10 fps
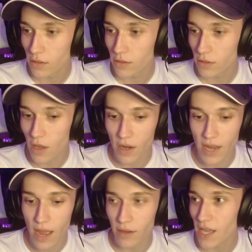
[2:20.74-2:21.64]
Turn it
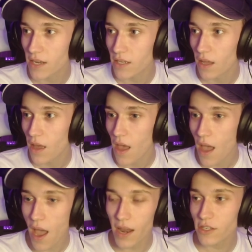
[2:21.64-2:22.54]
down a tad.
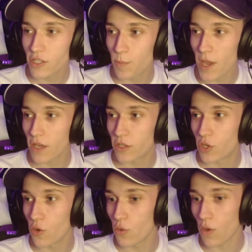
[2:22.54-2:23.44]
And let's speak
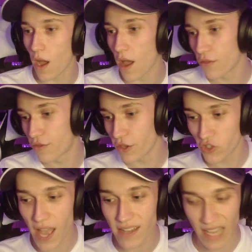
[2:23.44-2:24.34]
to the
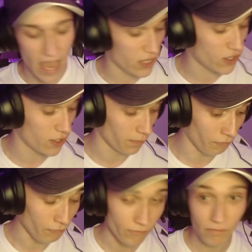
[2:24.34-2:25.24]
Sadist.
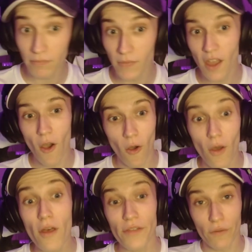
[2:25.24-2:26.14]

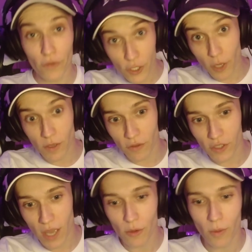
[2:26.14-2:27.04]
Thank you for the subs that just
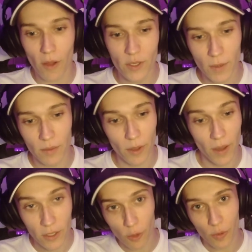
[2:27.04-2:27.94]
came through while I've been speaking, by the way.
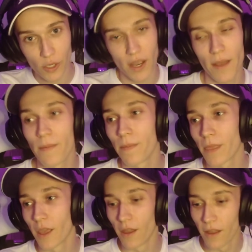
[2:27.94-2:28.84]
I do appreciate
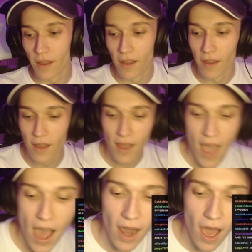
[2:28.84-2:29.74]
it.
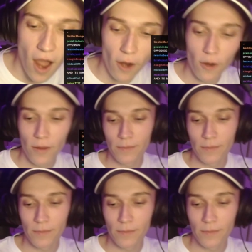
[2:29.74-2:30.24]
Hello!